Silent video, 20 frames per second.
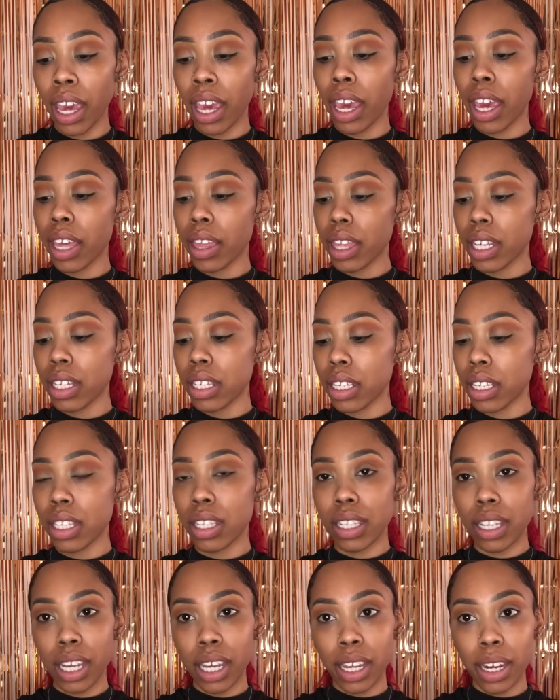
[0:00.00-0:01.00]
and this
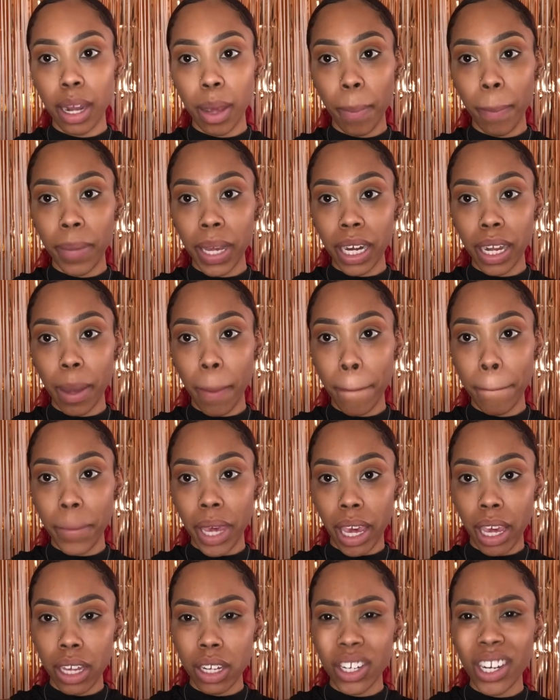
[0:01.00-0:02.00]
is in medium beige.